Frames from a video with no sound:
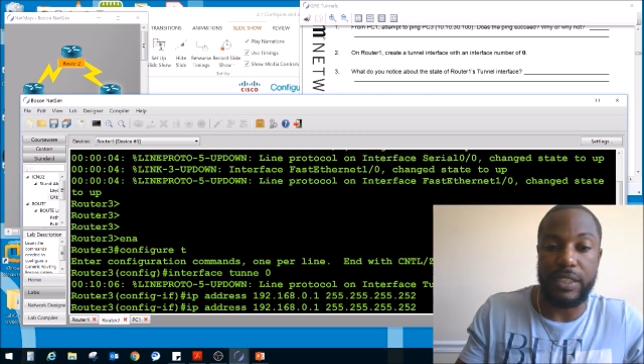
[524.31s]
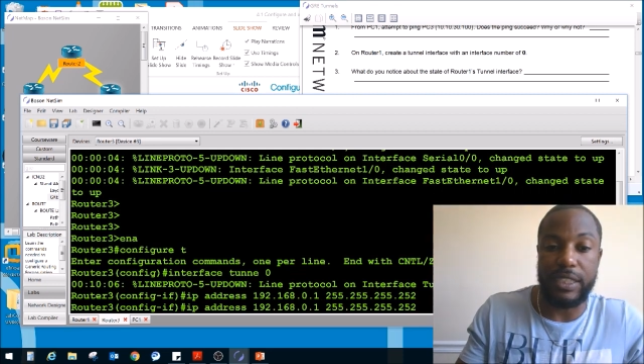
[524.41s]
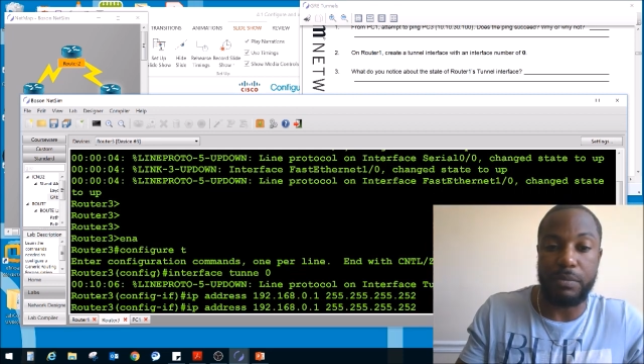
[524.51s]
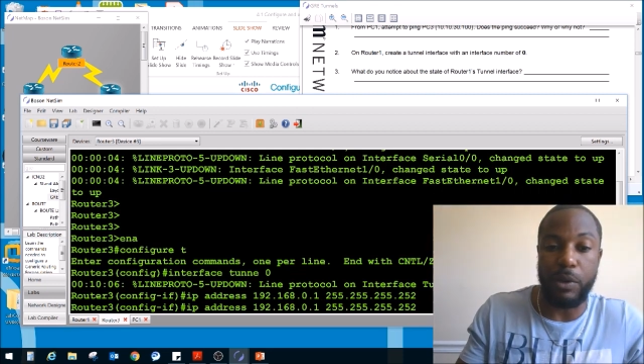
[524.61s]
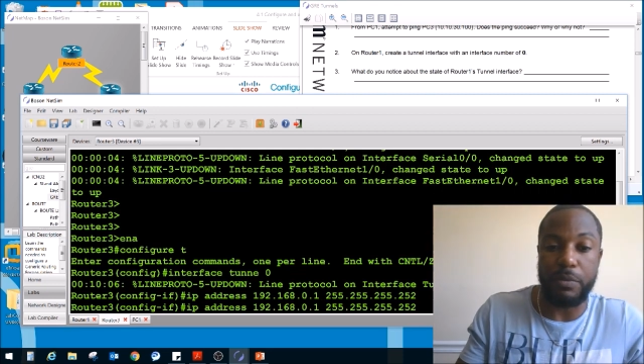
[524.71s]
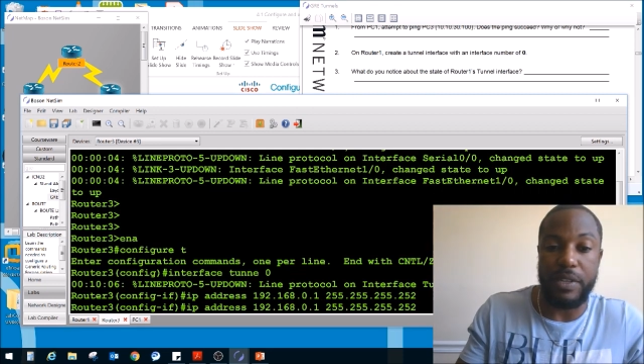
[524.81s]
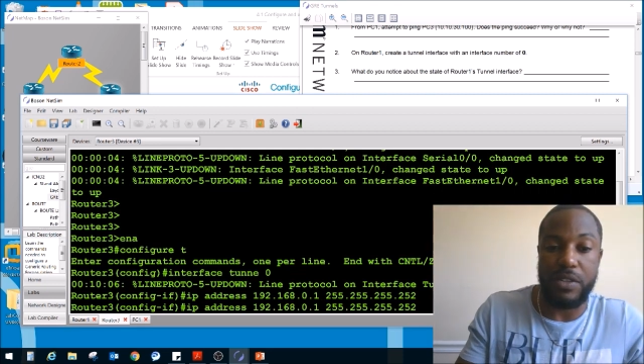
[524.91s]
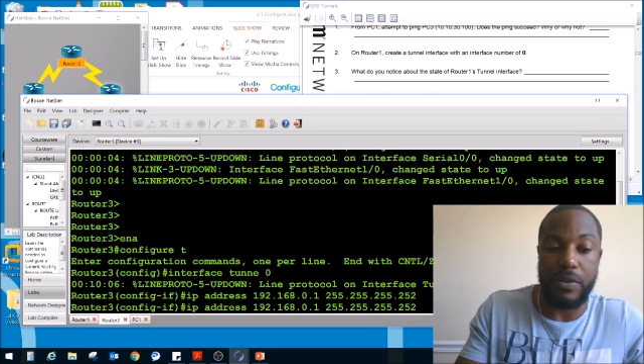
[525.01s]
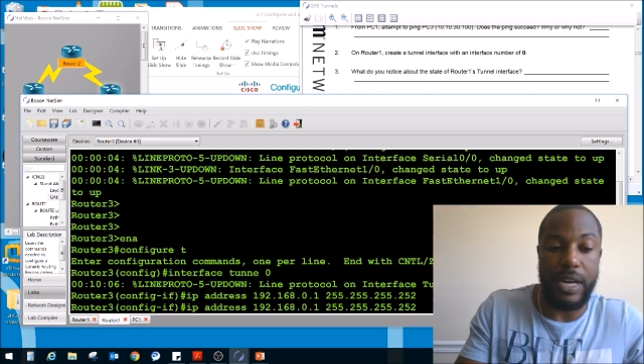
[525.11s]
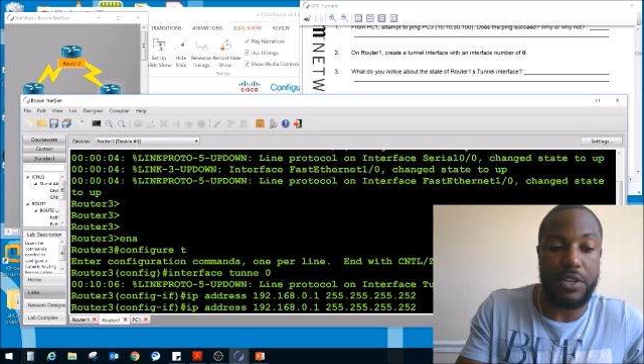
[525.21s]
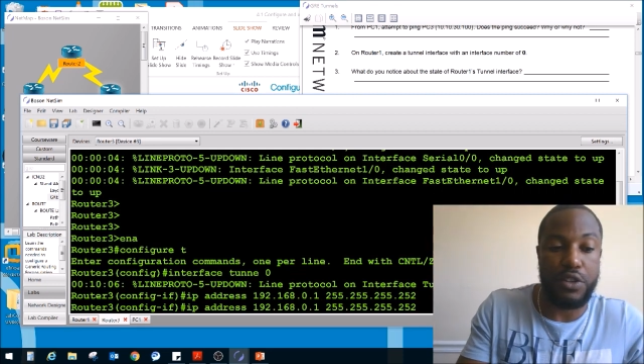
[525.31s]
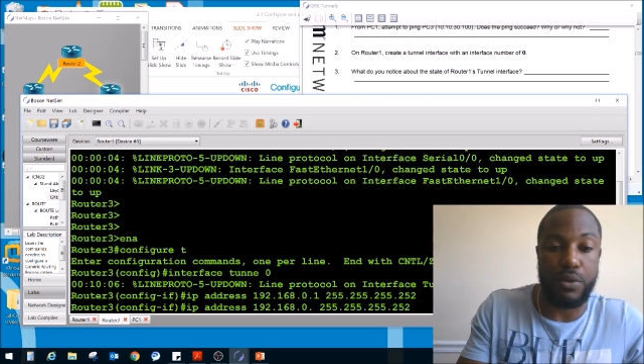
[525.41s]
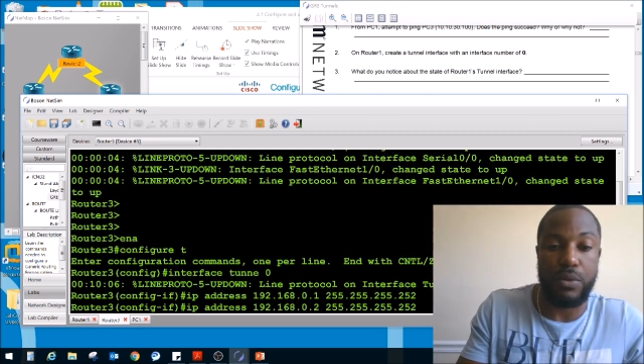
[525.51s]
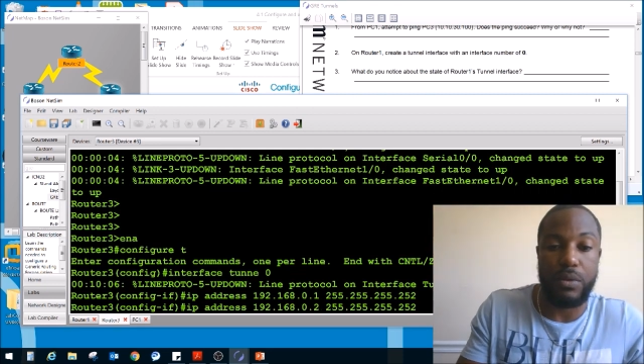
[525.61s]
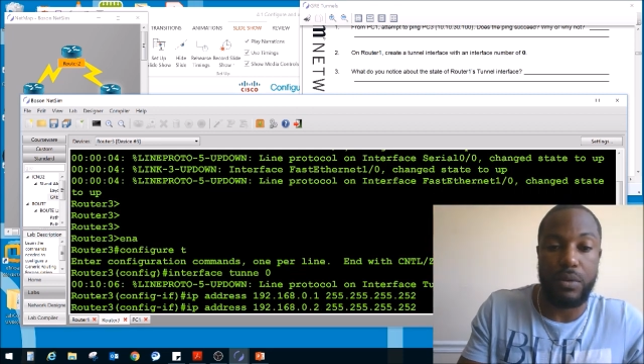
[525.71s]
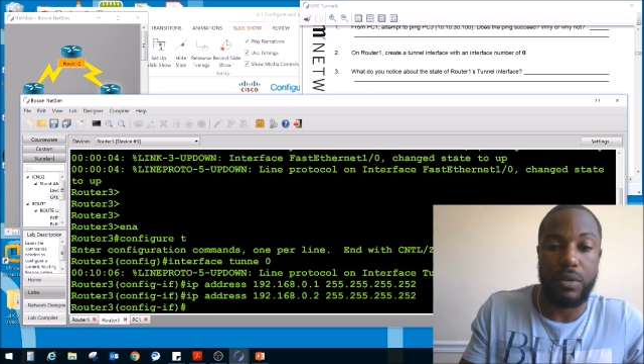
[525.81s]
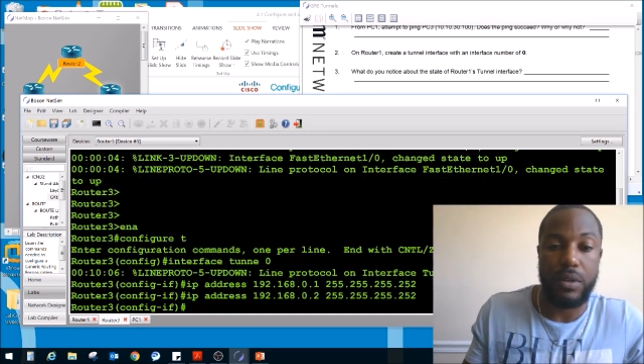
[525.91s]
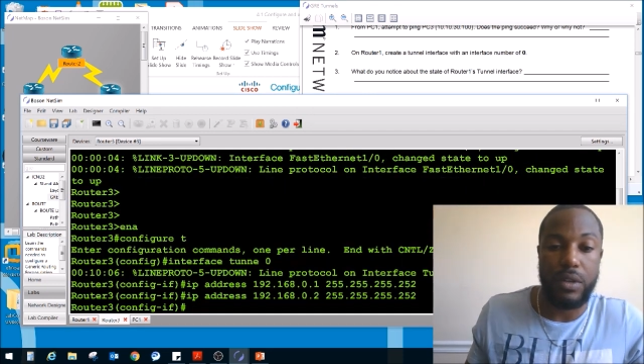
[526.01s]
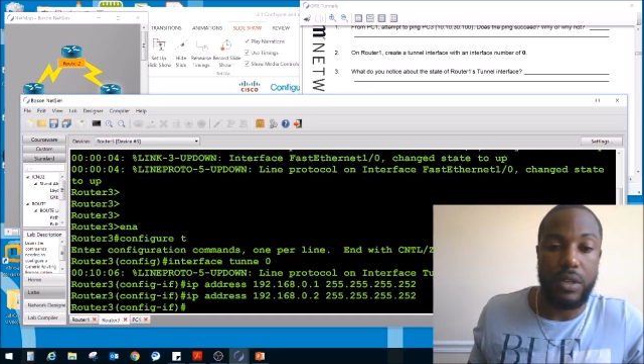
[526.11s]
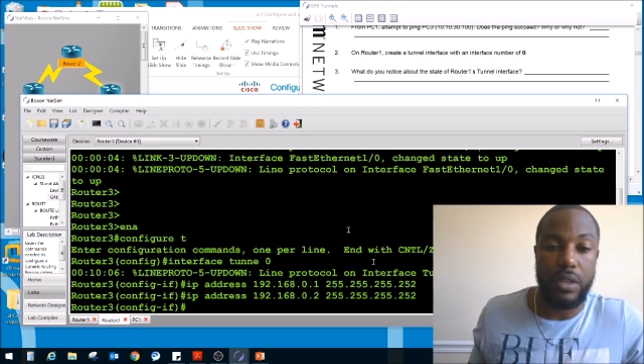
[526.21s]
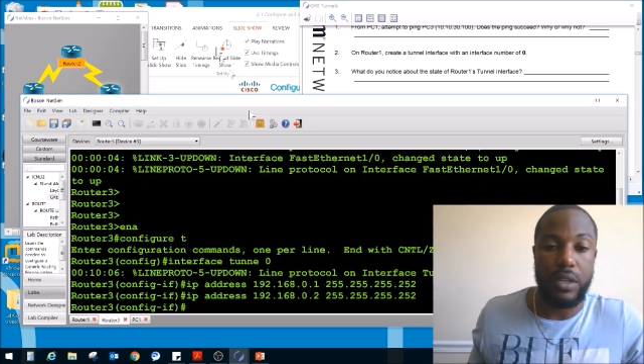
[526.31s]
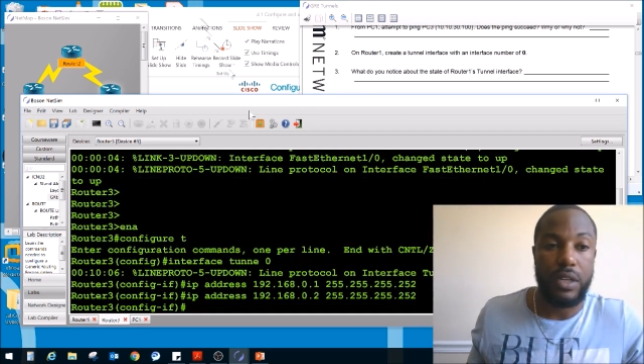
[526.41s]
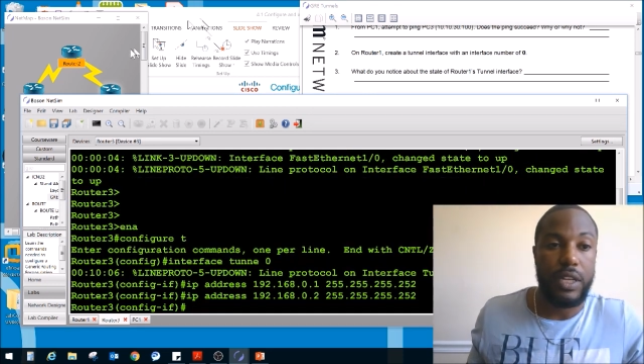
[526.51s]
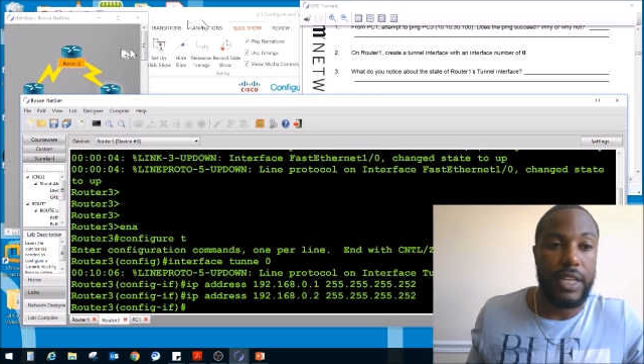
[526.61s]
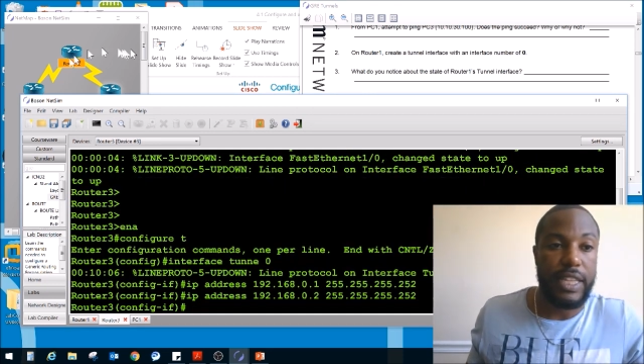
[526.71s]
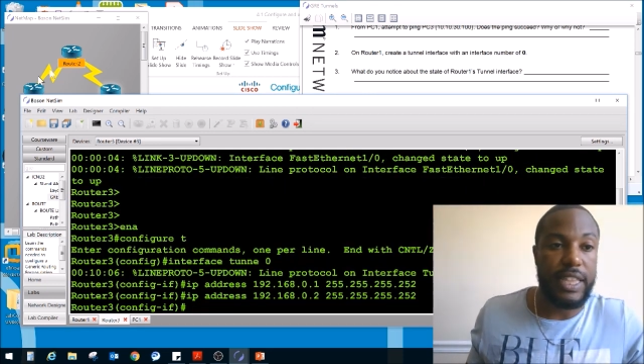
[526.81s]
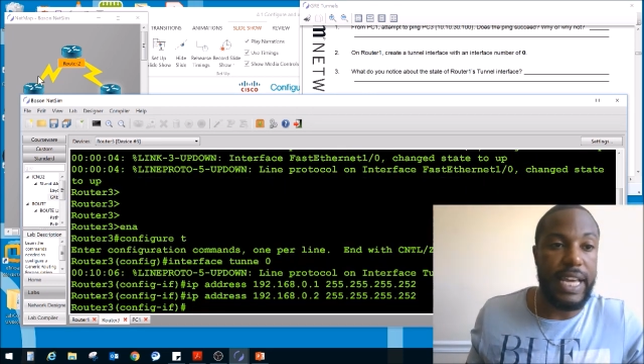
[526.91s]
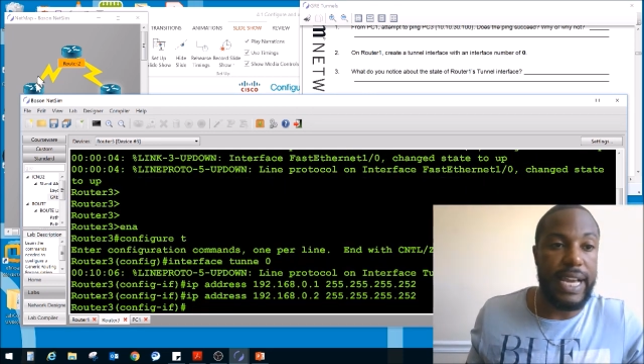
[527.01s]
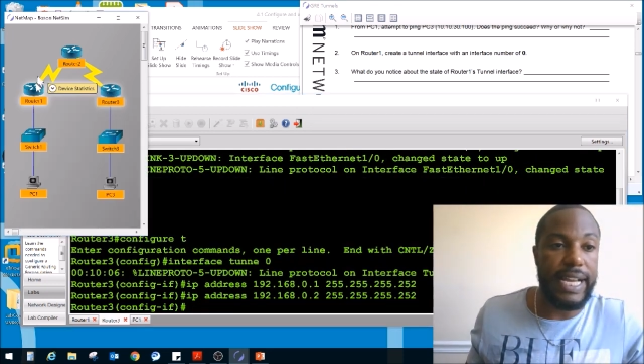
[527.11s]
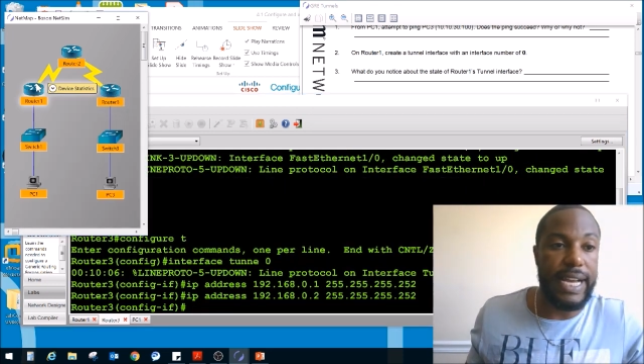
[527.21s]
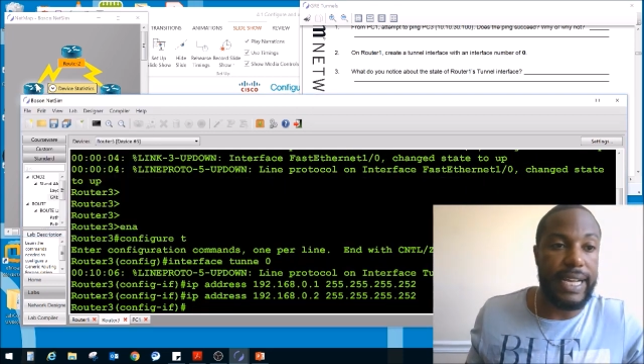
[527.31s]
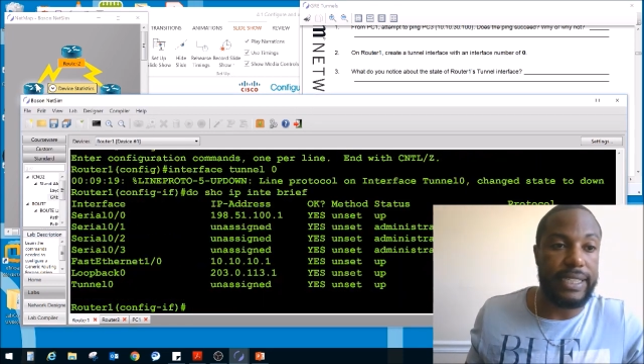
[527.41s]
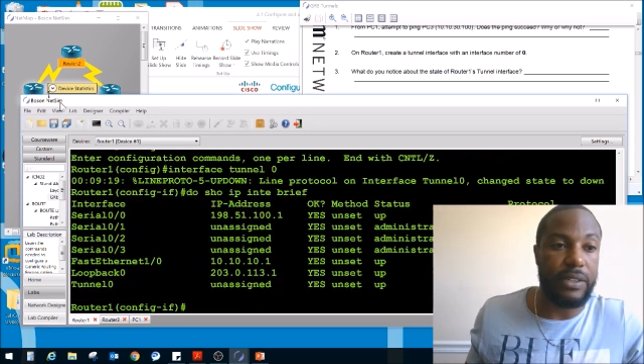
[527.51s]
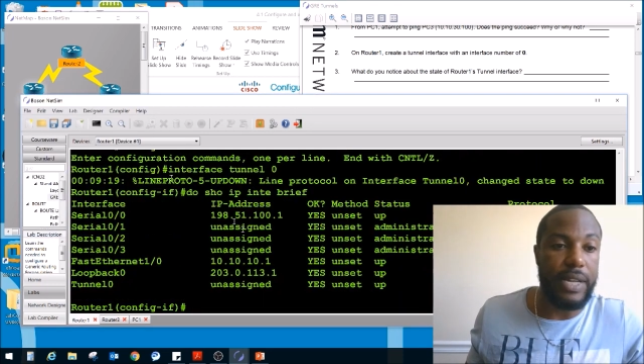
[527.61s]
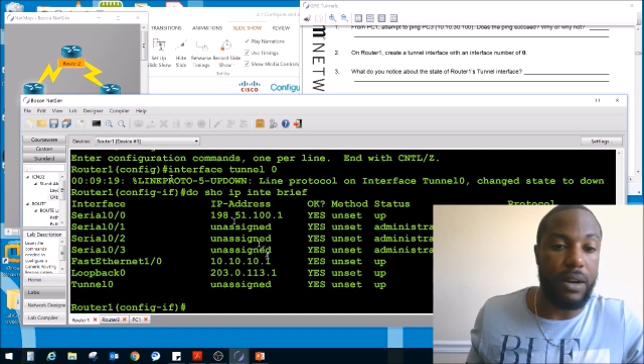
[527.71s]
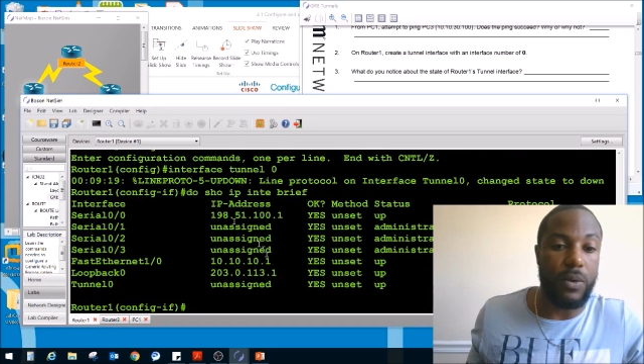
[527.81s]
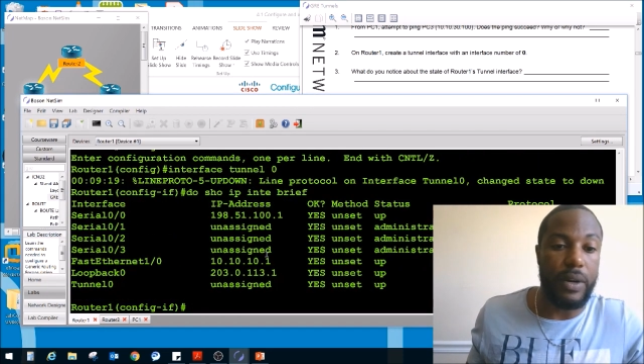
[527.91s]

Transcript: this is supposed to be 0.2. That guy is 0.1.